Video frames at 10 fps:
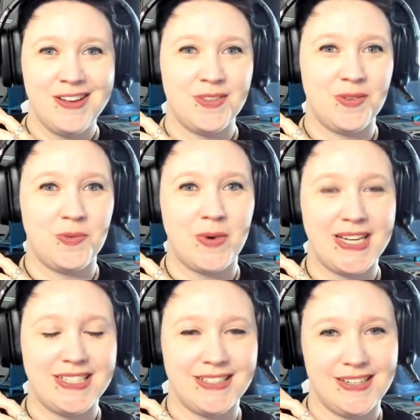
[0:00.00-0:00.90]
the
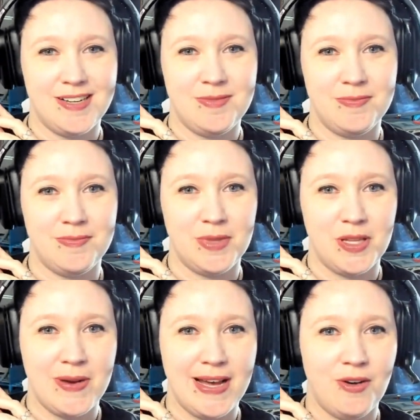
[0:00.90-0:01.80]
white to not
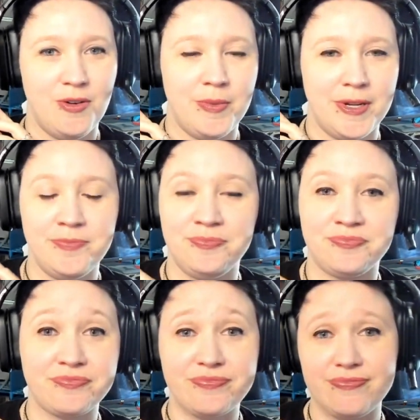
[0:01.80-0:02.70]
blow out, but
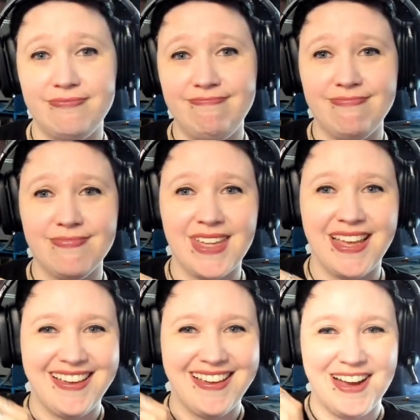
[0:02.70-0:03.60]

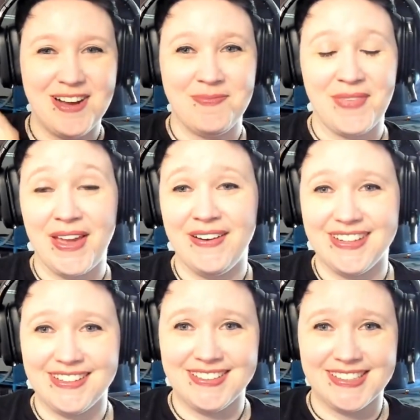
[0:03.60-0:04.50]
um, here it
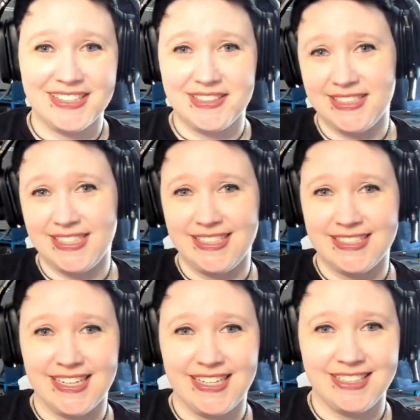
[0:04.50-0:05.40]
is. It's teeny
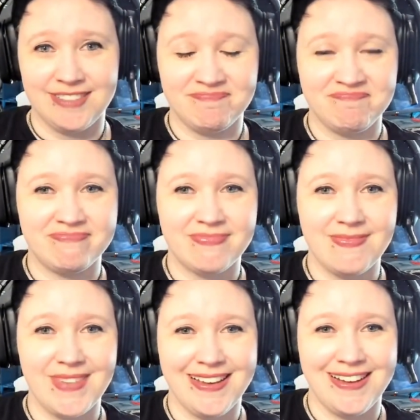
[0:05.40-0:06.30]
tiny.
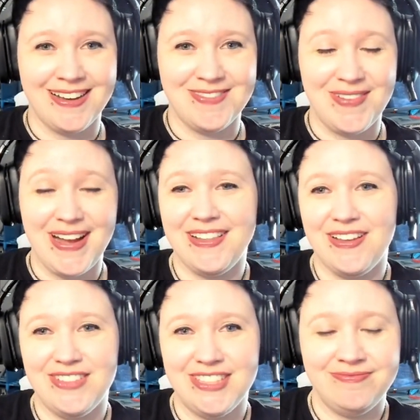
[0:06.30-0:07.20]
Um, I
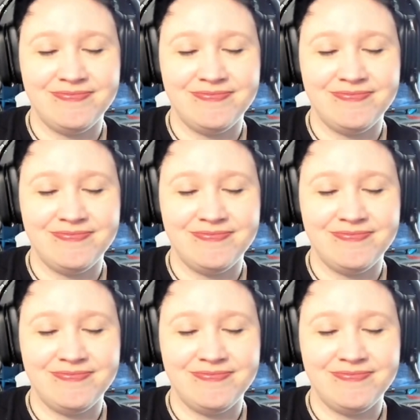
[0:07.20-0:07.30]
love it.